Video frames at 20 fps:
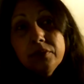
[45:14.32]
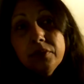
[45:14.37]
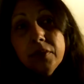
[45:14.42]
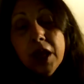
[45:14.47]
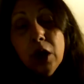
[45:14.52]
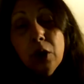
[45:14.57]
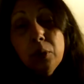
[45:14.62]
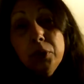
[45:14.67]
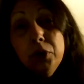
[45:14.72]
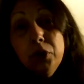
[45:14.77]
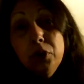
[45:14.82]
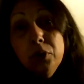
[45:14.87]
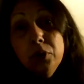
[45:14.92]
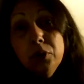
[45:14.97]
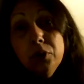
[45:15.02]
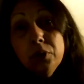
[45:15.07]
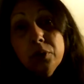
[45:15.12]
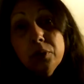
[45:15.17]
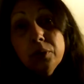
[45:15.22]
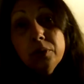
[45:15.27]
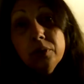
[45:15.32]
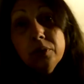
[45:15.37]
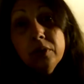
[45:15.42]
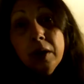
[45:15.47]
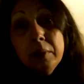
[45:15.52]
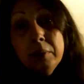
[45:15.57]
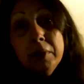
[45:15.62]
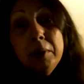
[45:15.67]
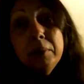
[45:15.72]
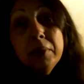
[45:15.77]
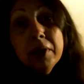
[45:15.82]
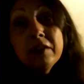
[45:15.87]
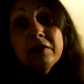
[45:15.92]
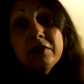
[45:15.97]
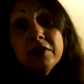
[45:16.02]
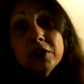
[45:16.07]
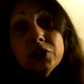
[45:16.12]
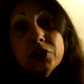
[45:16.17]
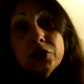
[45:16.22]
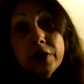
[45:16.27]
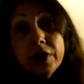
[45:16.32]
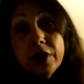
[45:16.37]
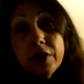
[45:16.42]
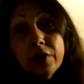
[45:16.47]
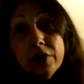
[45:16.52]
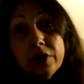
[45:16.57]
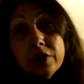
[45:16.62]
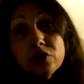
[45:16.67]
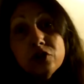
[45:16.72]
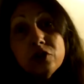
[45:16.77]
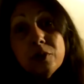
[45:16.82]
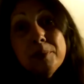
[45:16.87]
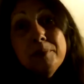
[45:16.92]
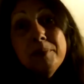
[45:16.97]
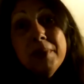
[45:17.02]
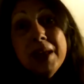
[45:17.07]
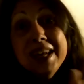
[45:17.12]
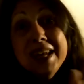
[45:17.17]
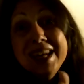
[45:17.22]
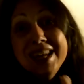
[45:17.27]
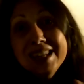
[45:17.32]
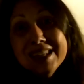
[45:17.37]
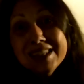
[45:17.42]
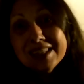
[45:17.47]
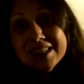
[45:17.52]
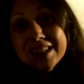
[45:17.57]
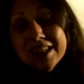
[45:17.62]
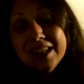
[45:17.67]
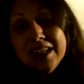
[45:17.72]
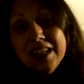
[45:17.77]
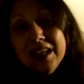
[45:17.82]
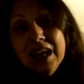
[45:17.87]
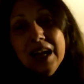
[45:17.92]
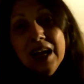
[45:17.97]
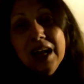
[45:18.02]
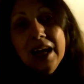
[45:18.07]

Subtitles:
help you, benefit your health tremendously.